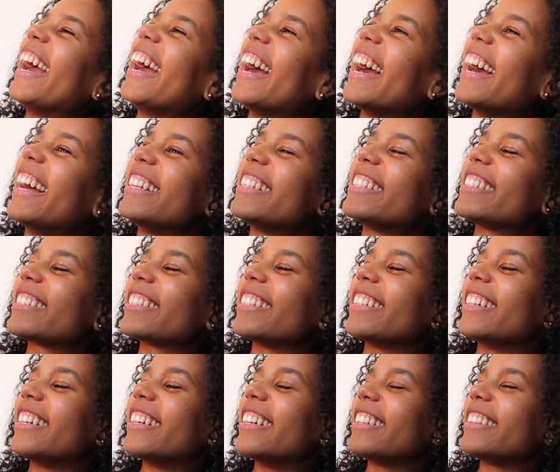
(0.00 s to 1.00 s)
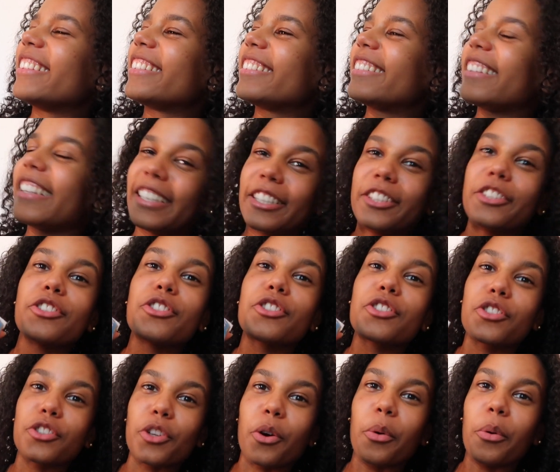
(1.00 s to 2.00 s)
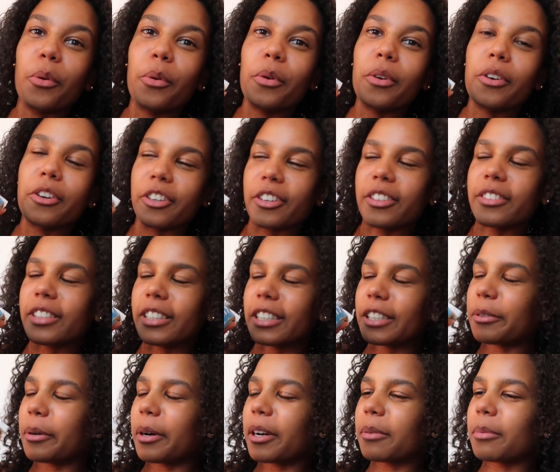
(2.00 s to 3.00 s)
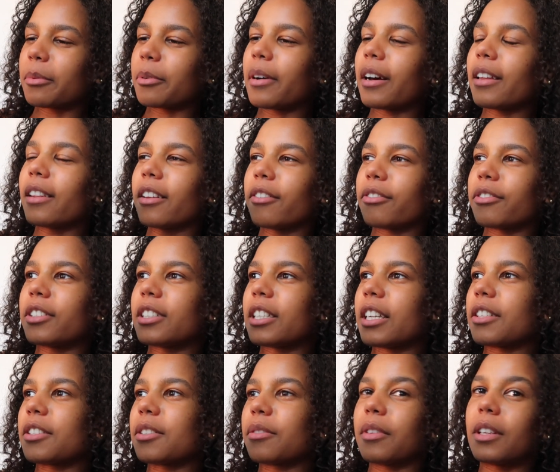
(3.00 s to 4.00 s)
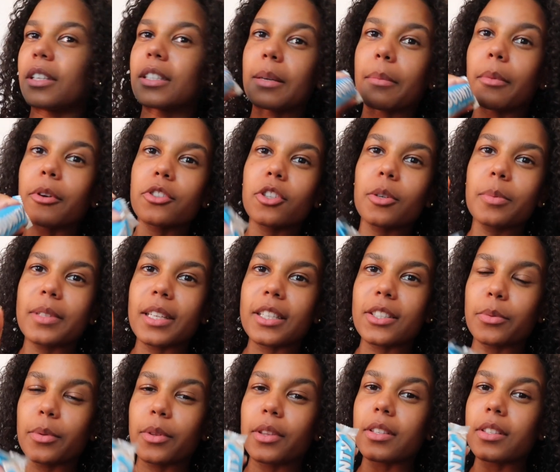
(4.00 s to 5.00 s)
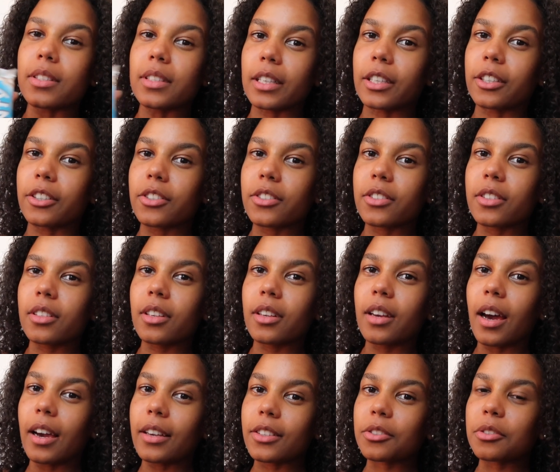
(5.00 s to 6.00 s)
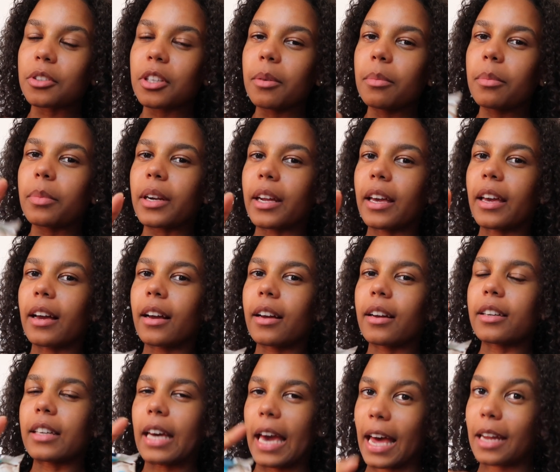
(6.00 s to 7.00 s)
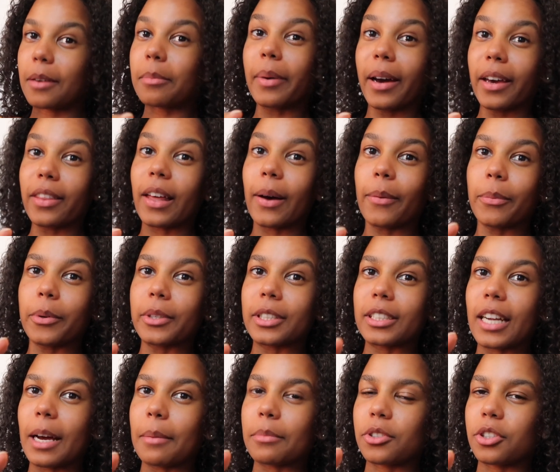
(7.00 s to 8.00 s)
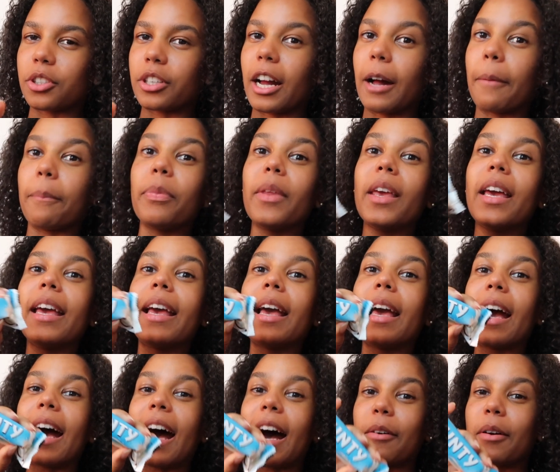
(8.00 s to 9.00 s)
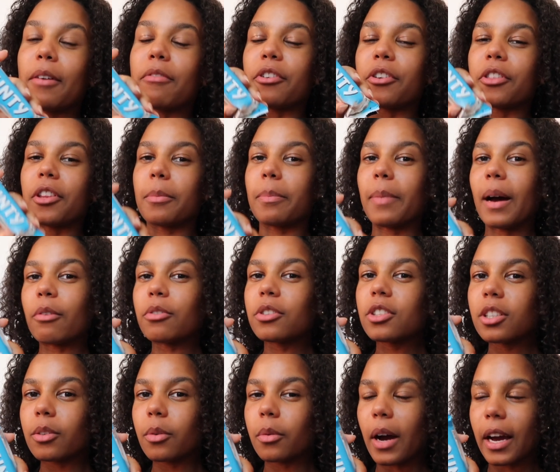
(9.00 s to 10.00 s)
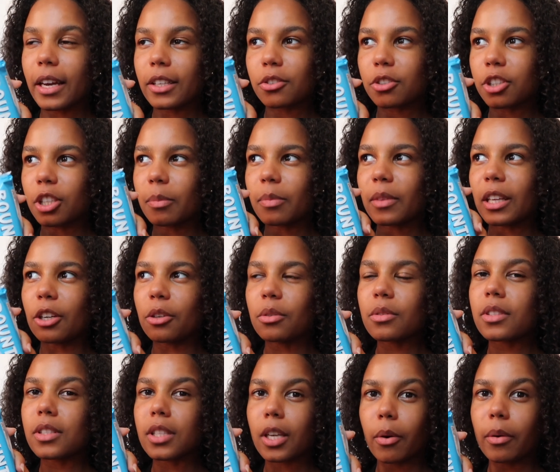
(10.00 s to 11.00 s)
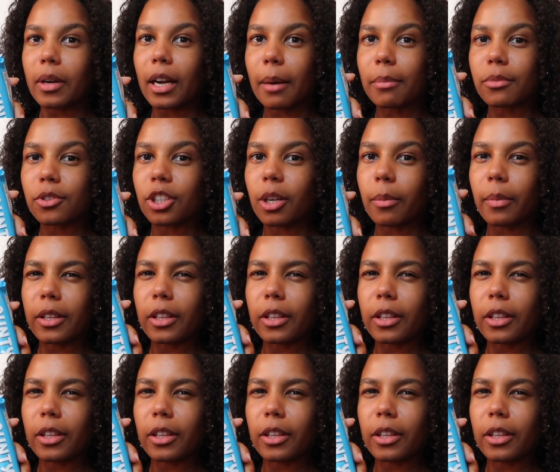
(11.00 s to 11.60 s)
And they are so good, they're incredible. I love the taste of these. I'm also obsessed with the Snickers ice cream, but I can buy that one in Amsterdam. However, the bounty ice cream, they don't sell in Amsterdam.